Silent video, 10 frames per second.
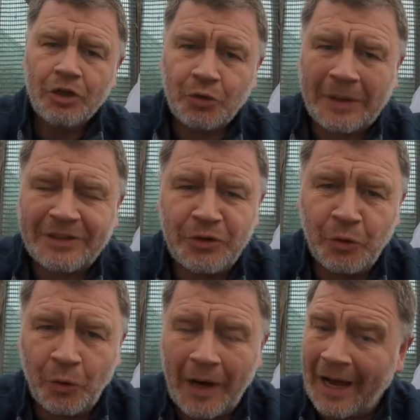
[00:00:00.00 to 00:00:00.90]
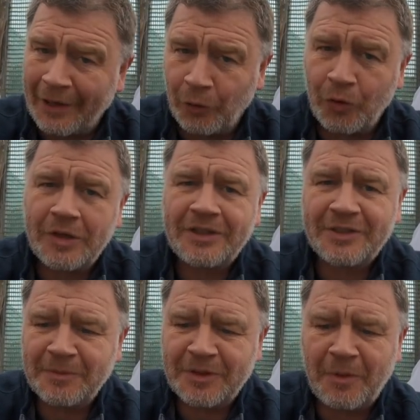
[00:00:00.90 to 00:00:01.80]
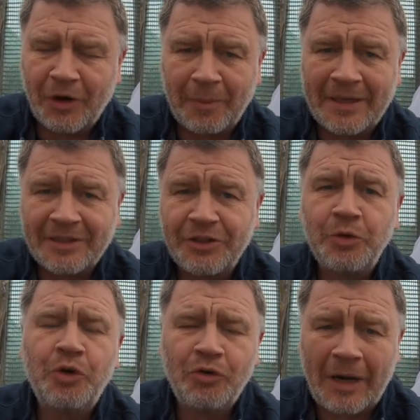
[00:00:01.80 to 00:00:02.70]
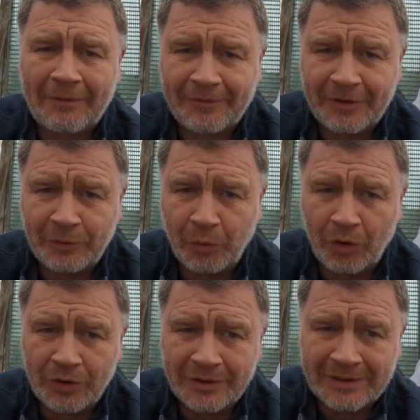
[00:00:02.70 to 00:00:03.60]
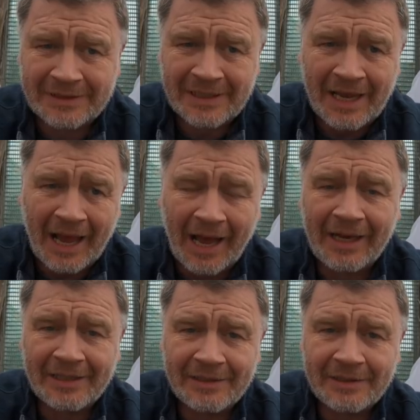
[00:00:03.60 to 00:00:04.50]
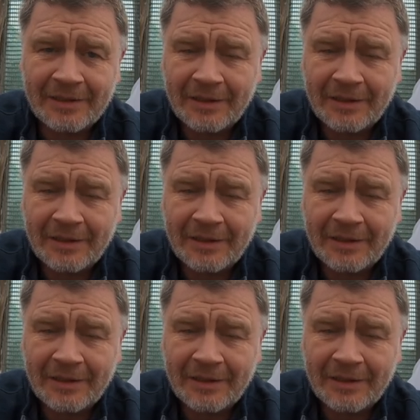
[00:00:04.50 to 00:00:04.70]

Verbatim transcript: So as you know, I ordered some tomato plants, I do grafted ones, and